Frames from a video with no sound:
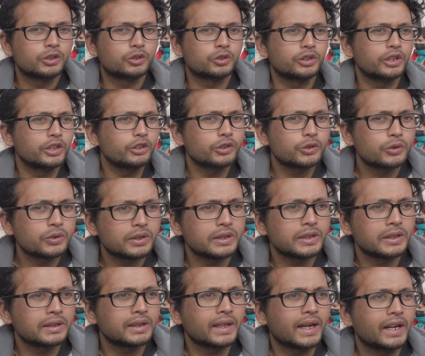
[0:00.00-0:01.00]
So they used to
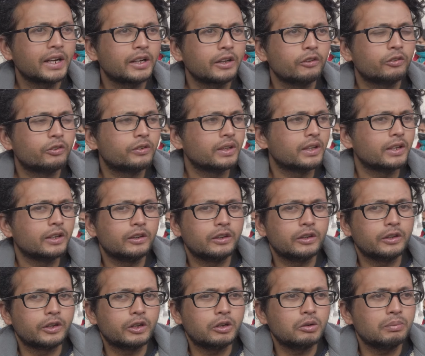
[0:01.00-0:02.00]
think that if,
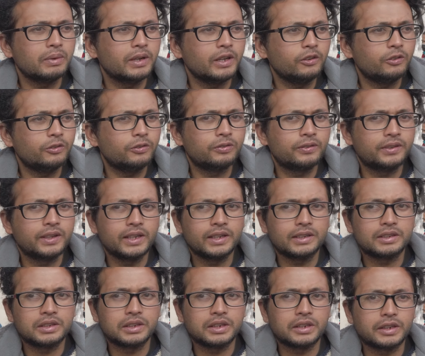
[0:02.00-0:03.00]
you know, if
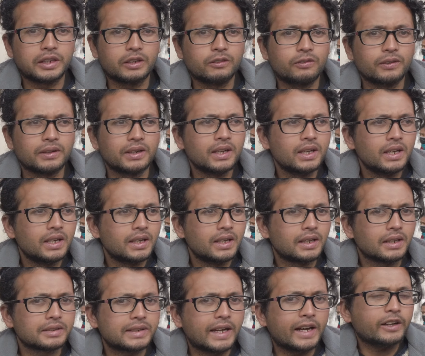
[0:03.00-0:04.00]
they give
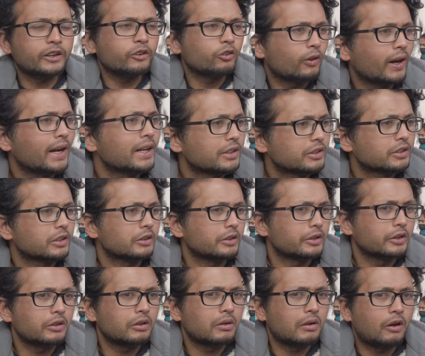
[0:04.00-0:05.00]
a sacrifice,
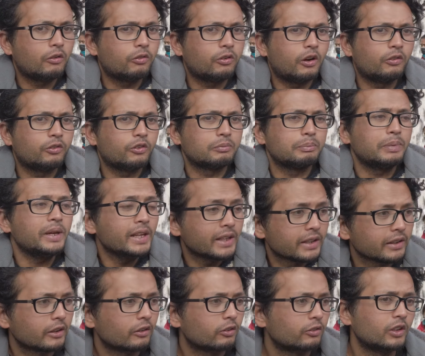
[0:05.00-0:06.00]
you know, of, of a
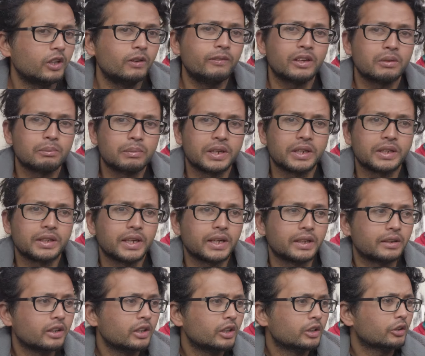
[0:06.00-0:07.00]
being, of a living being,
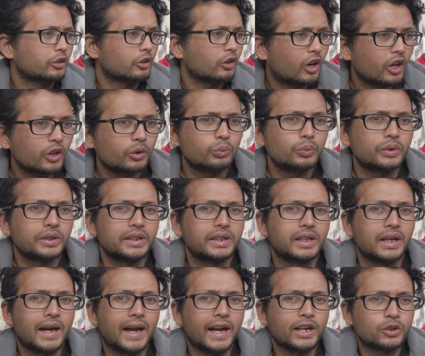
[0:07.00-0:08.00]
then God
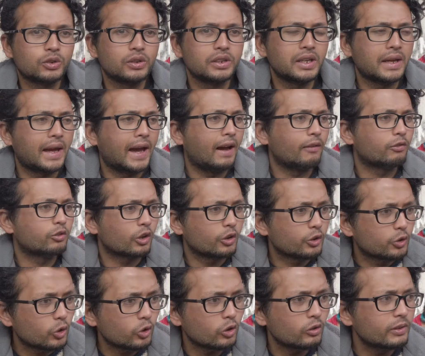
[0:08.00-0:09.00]
would actually have
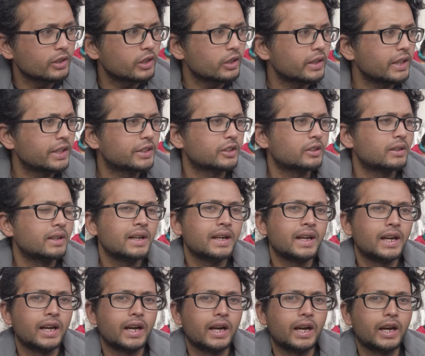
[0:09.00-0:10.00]
control over the nature,
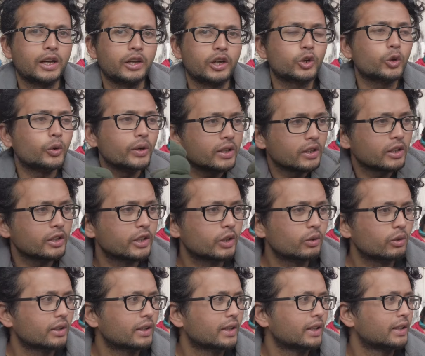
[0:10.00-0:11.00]
and accordingly
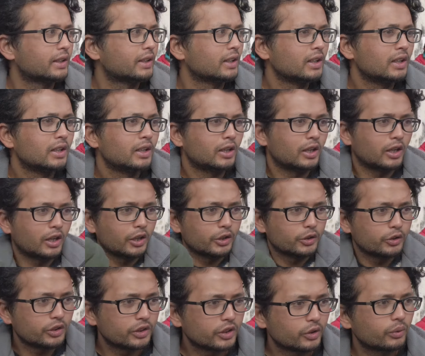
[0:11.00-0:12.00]
they will get, uh,
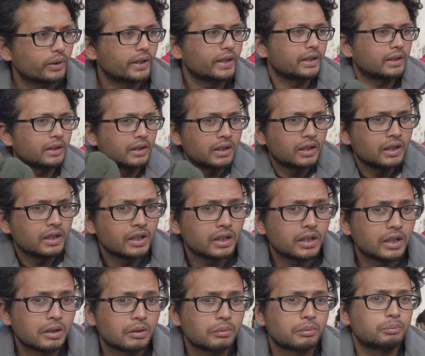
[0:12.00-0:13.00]
you know, the rain,
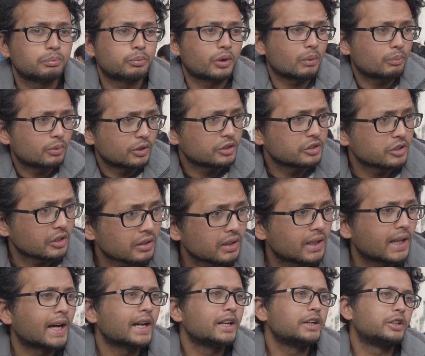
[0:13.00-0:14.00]
uh, proper
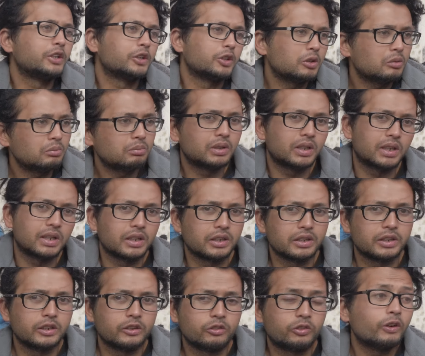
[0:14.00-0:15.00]
sunlight, you know,
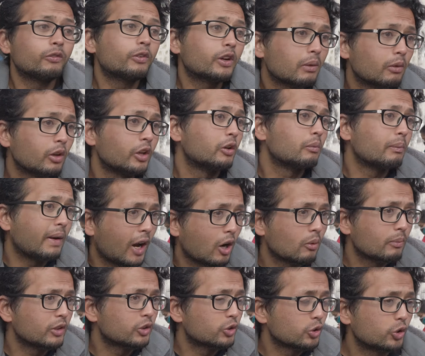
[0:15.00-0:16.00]
uh, the favorable
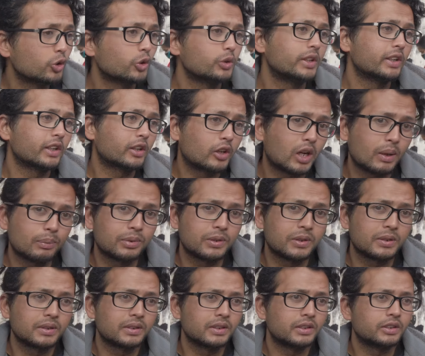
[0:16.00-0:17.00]
environment to grow their
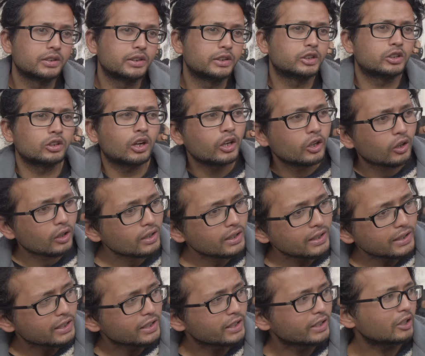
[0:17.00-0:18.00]
crops. It's okay, not
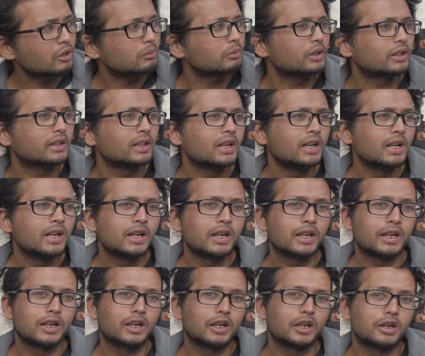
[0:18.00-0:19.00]
only in here, okay, but okay,
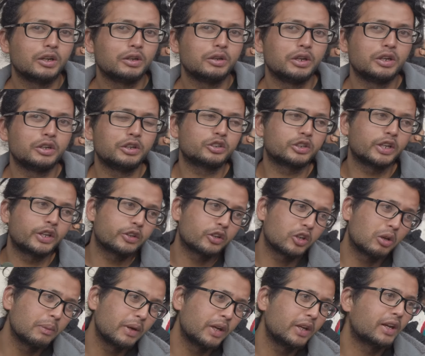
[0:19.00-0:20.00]
okay. Uh, in, in
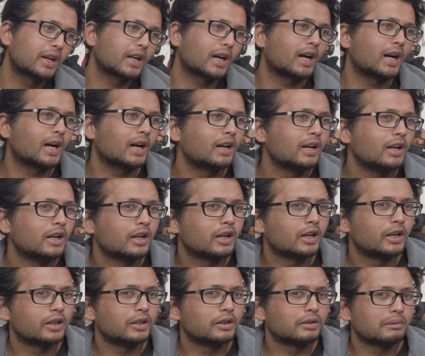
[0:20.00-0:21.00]
Central America,
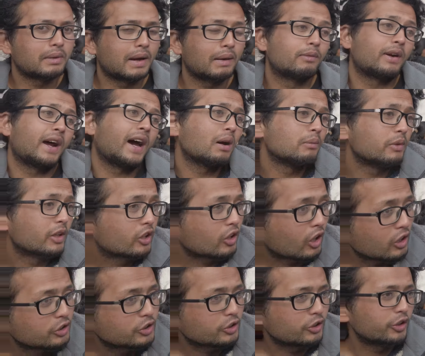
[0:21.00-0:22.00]
in Abrahamic
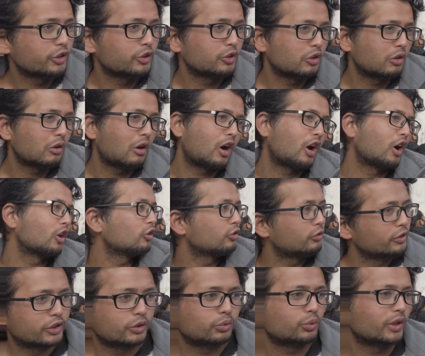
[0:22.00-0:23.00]
culture, you know, all
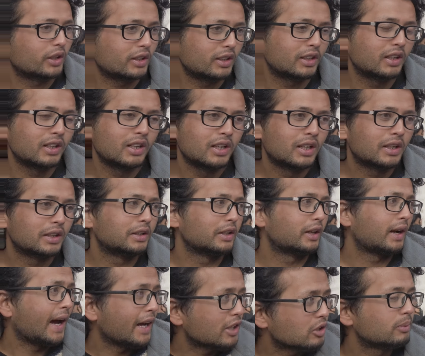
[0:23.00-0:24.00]
over the world,
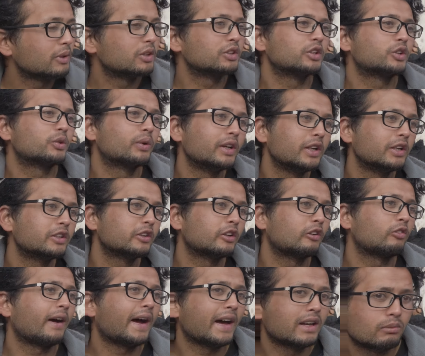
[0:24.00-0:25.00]
there has been the
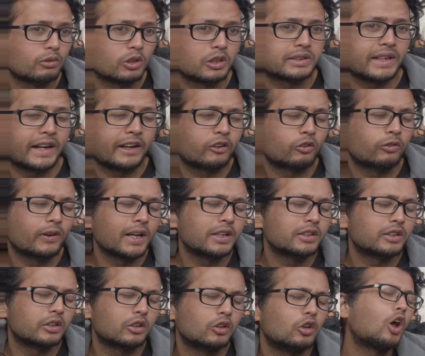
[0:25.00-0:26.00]
tradition of animal
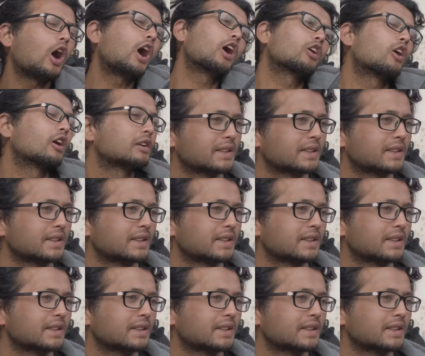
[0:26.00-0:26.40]
sacrifice long,